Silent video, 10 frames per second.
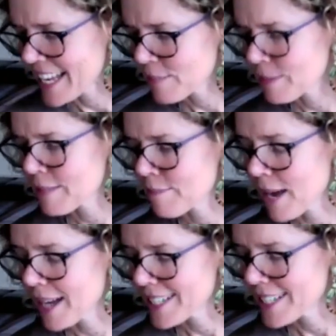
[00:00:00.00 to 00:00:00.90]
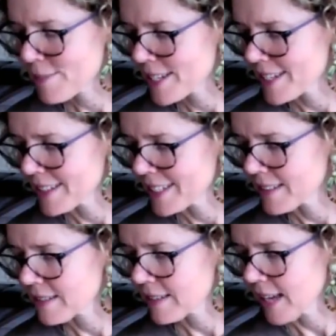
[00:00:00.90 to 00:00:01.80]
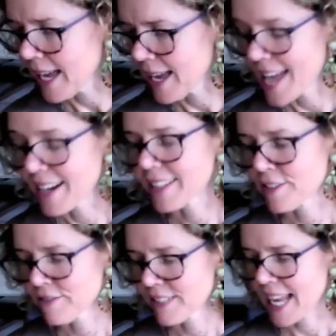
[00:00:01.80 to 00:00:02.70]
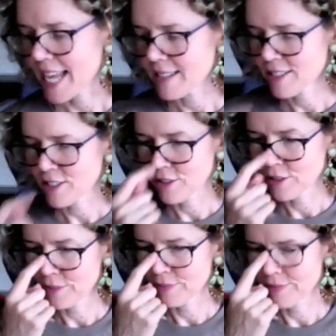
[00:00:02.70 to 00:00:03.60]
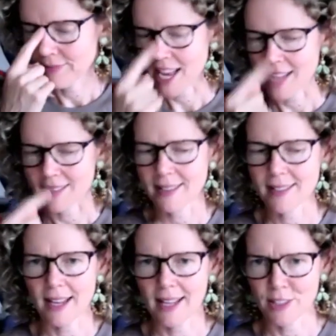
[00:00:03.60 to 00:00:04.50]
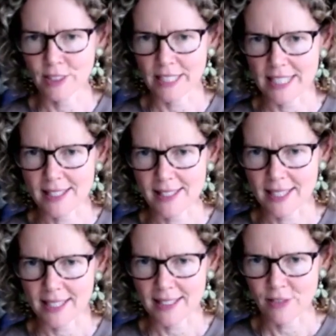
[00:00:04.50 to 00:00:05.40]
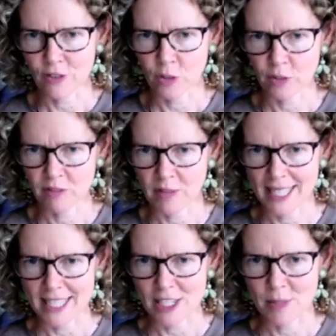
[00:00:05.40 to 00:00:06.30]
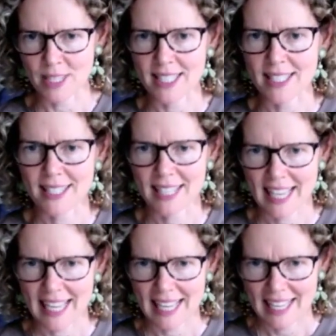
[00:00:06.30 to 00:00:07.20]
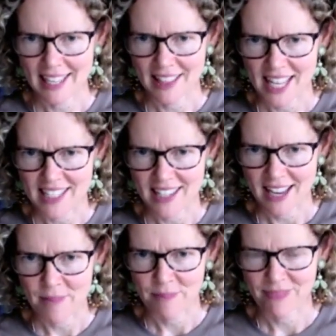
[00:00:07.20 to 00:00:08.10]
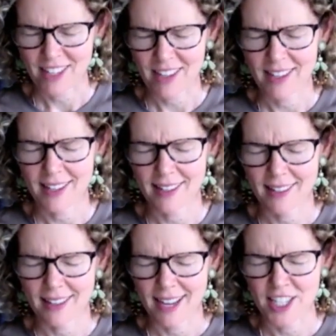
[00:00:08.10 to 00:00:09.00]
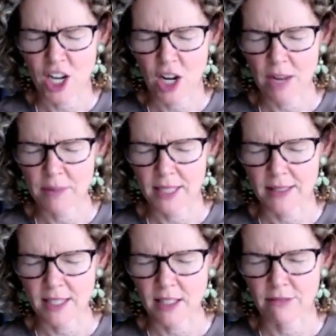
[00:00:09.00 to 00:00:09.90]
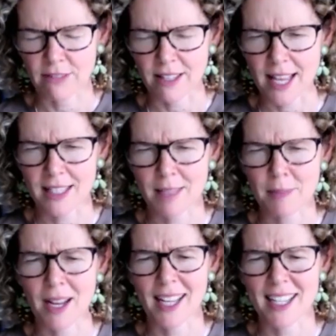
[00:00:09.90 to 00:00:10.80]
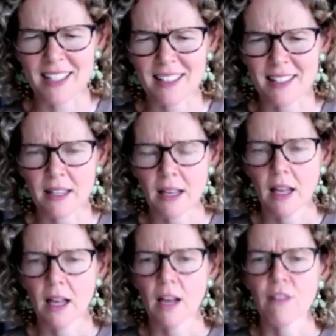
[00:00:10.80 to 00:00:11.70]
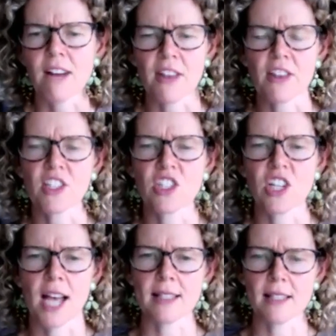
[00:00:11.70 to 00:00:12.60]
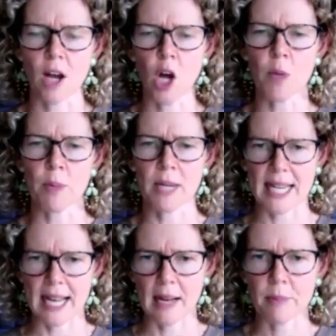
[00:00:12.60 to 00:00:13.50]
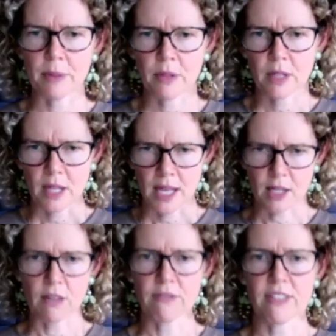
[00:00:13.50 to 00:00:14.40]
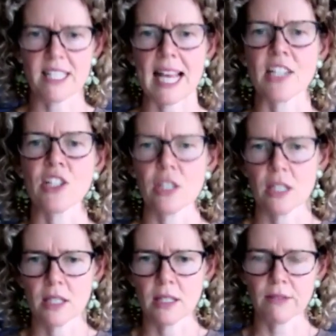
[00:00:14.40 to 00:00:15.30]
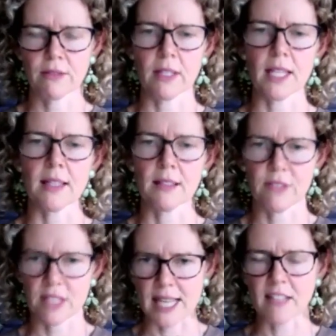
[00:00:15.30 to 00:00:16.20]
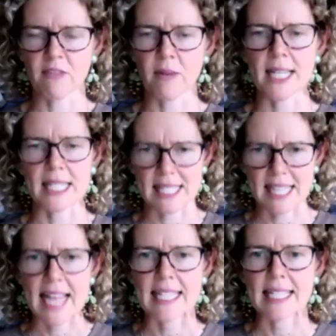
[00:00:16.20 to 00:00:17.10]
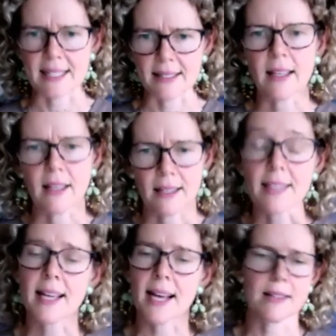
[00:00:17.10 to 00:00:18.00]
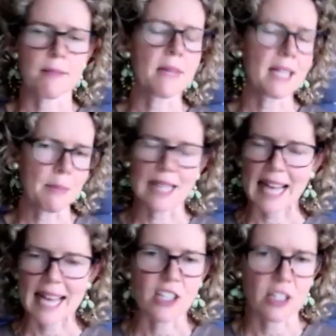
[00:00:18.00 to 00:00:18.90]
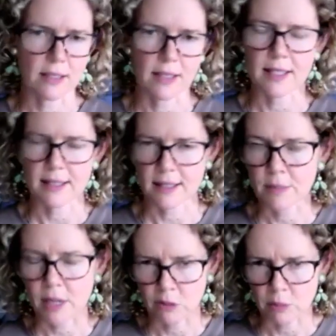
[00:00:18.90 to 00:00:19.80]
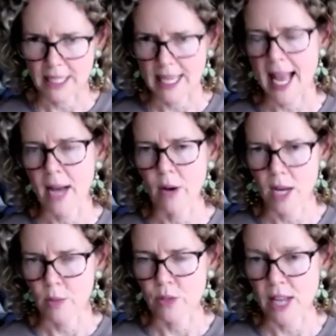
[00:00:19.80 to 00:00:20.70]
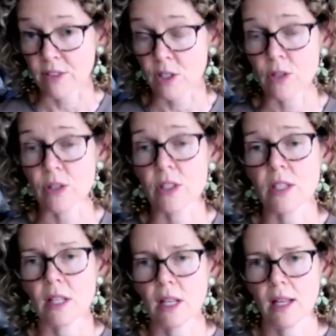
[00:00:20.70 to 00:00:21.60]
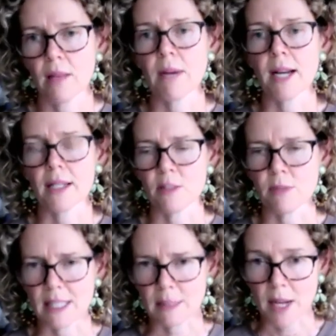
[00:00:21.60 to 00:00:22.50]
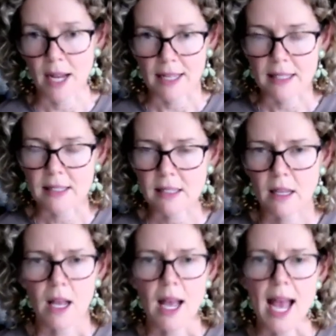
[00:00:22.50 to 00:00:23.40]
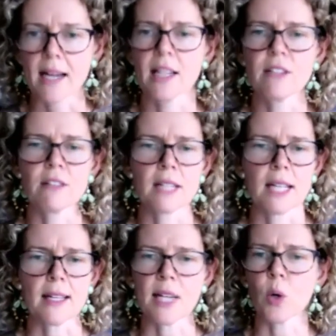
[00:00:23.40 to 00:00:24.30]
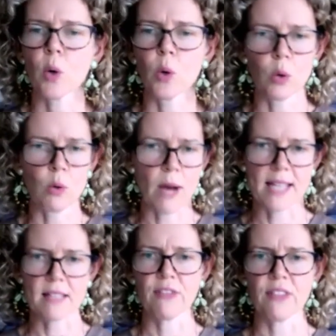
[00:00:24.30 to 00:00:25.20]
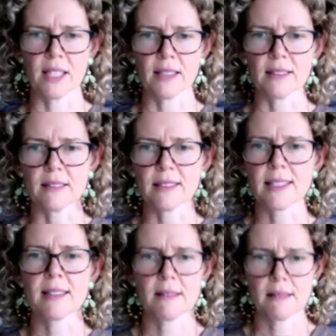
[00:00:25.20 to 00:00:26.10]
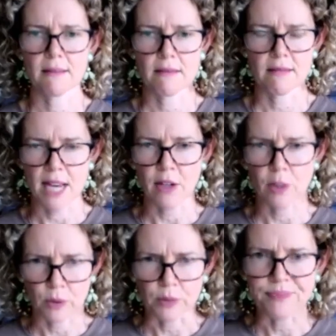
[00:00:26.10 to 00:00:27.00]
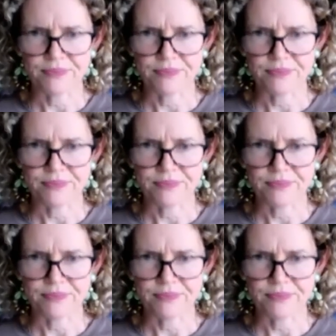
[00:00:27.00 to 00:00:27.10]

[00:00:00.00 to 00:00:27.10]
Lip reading: but the punishment is, and I can relate to that subtle, insidious form of punishment that I know I'm guilty of with ex-partners, rather than just opening up a conversation for the sake of understanding. Yeah, manipulation is probably how I would have used punishment in the past. And I agree, it always feels terrible.